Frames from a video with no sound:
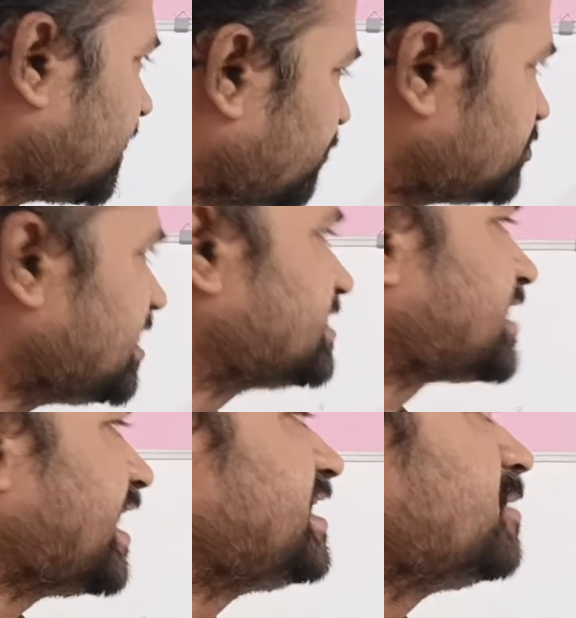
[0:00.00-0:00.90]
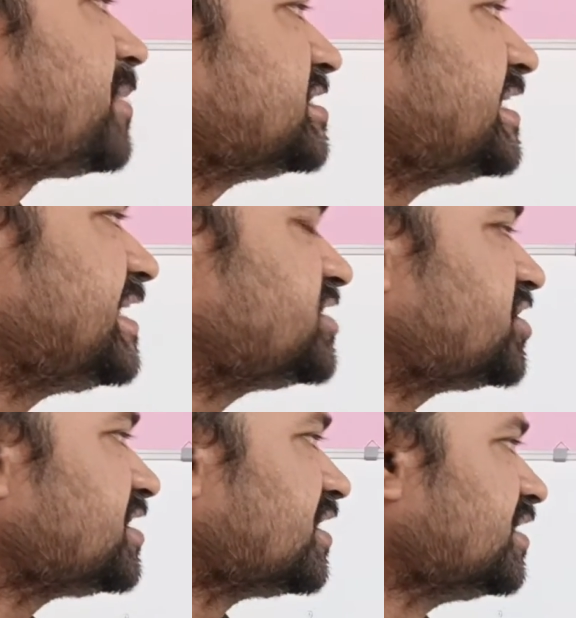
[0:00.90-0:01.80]
using signed
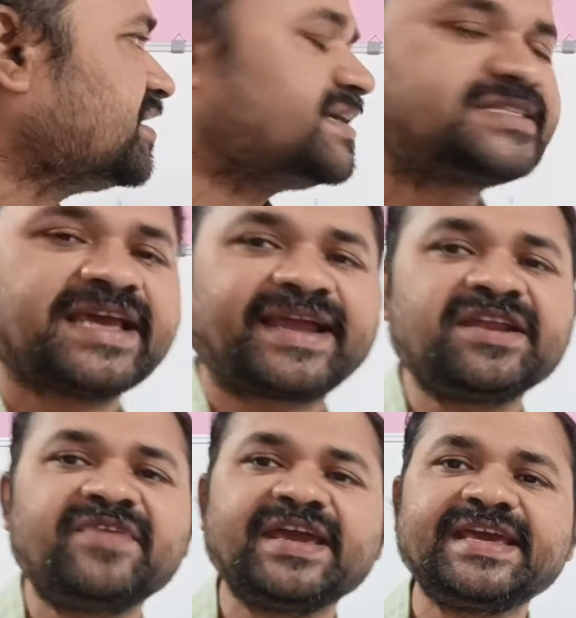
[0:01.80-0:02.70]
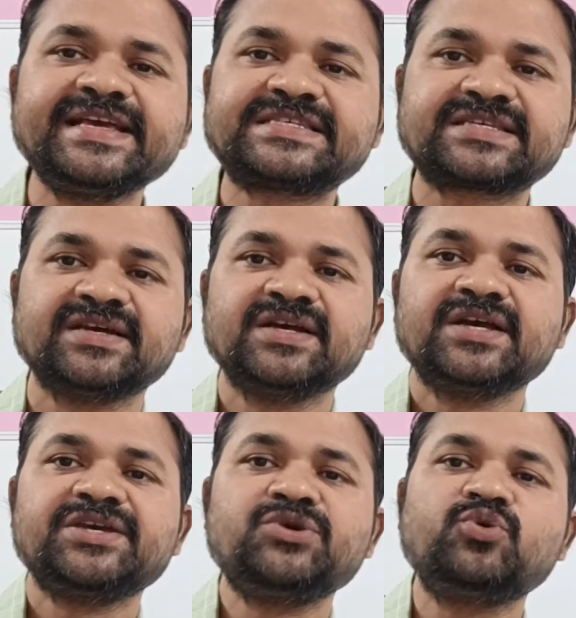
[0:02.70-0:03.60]
representation. Second way is
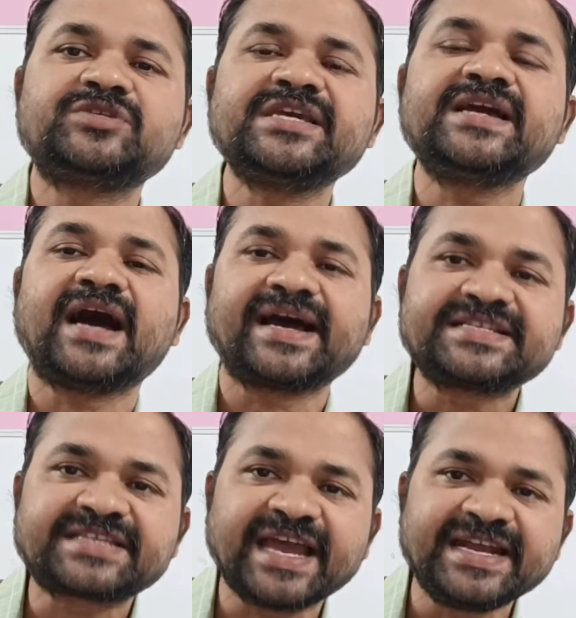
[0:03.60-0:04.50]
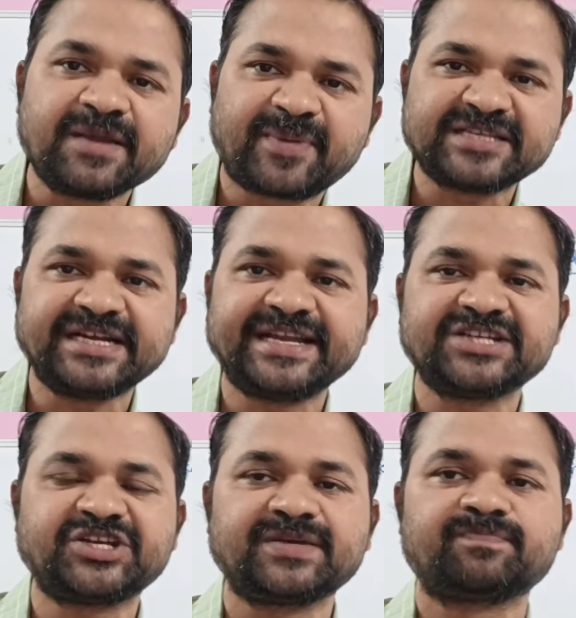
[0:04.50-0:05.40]
using unsigned
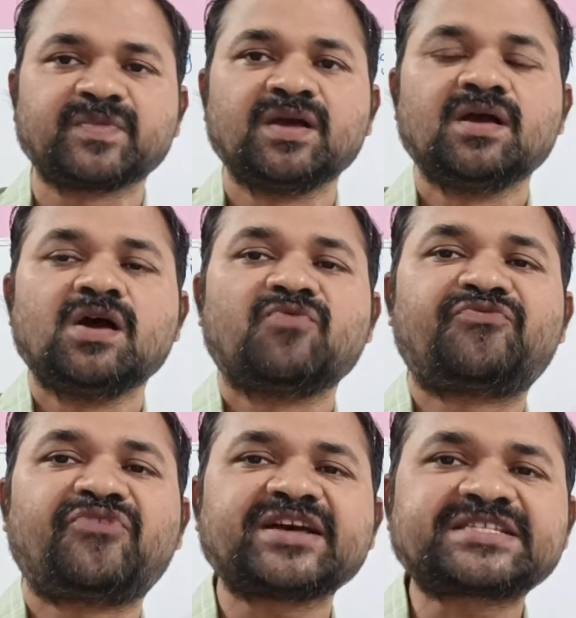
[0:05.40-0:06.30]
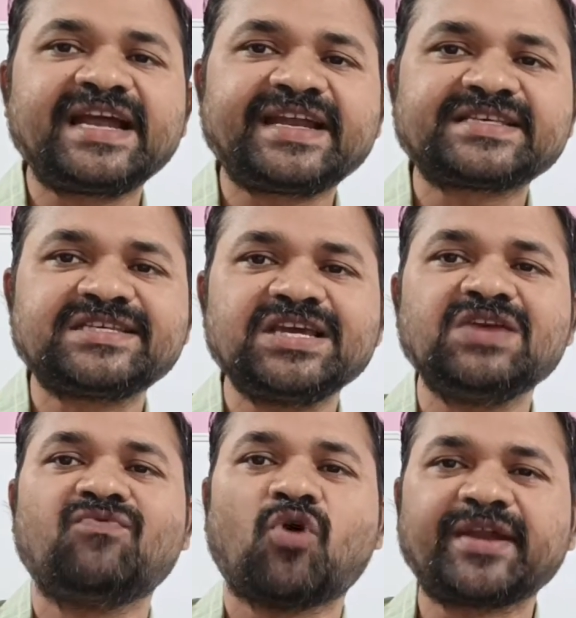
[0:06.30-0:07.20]
representation. First, let us
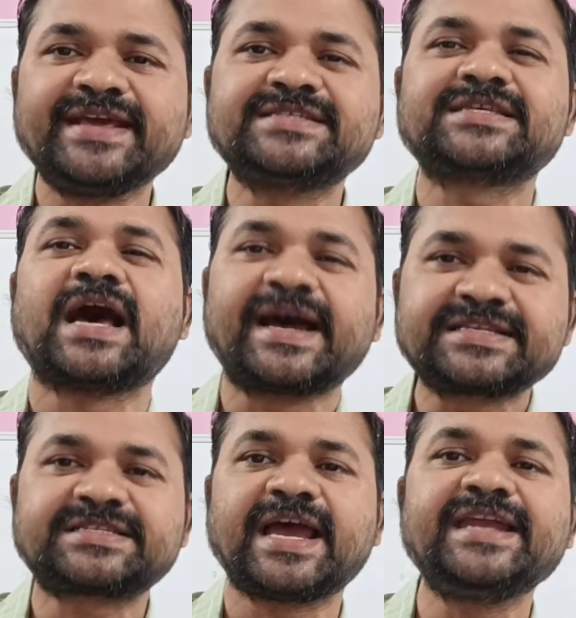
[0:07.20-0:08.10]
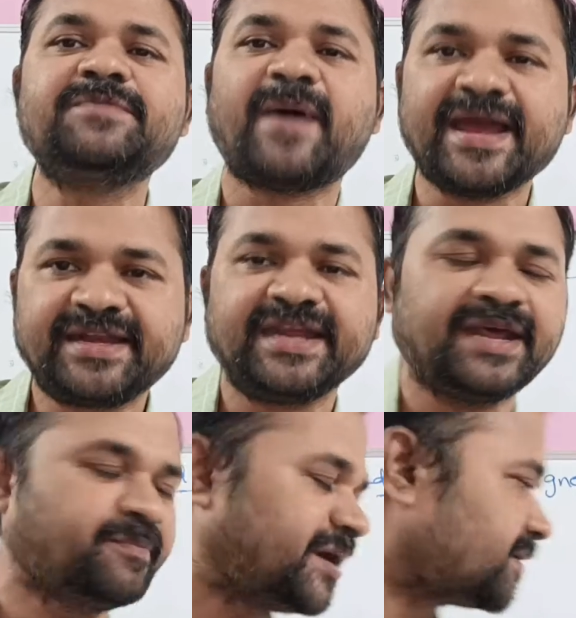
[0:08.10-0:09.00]
see what is unsigned binary
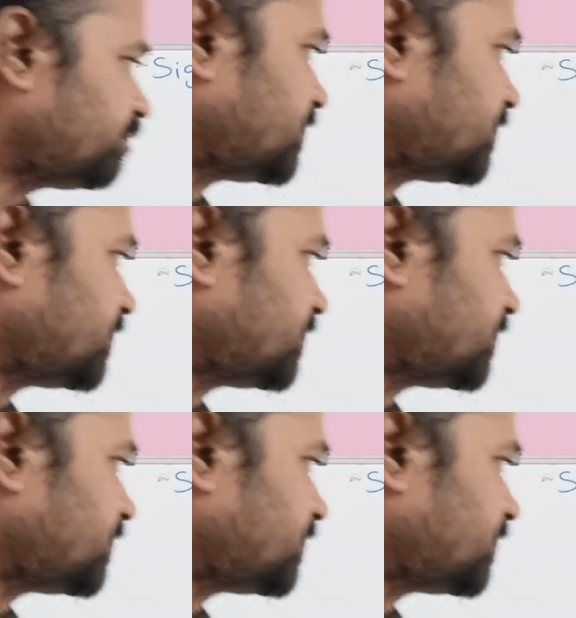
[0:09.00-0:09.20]
number.